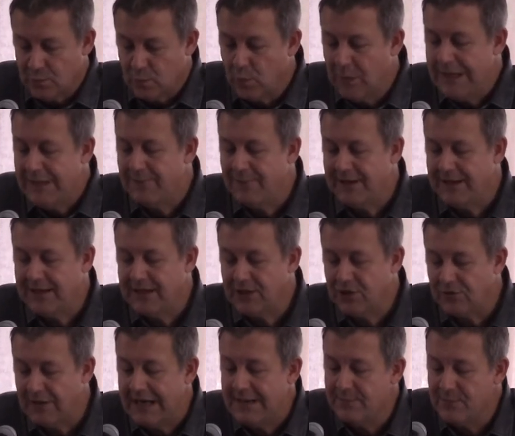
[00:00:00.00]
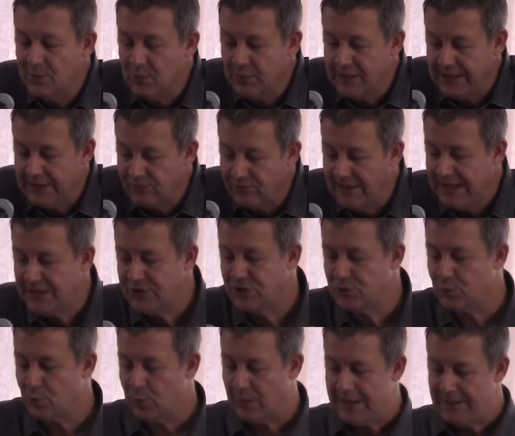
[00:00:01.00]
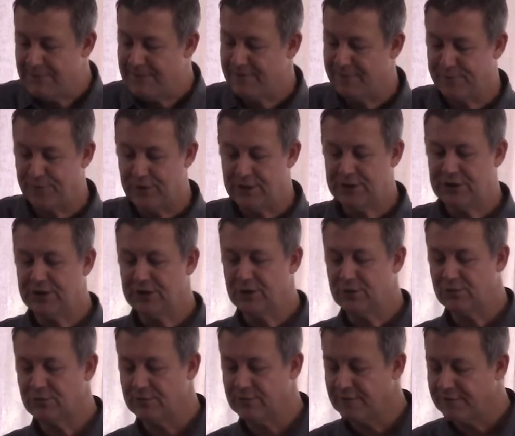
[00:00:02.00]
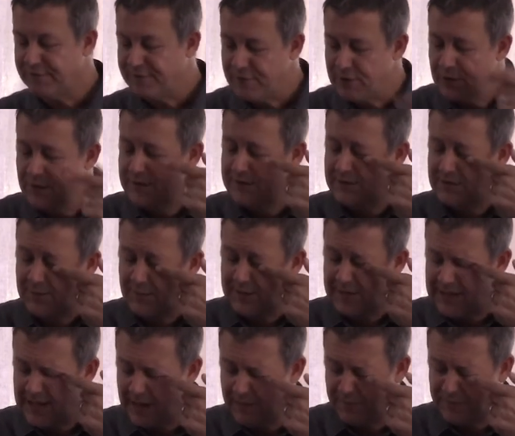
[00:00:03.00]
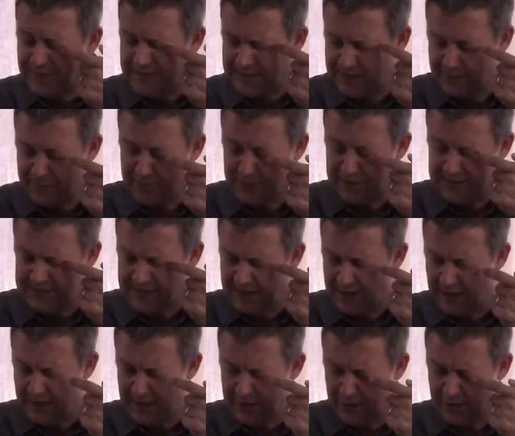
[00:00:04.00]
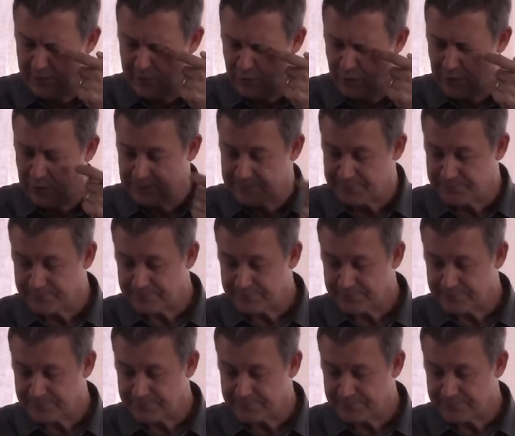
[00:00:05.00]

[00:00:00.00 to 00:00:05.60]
weeping and great mourning, Rachel weeping for her children, refusing to be comforted because they are no more.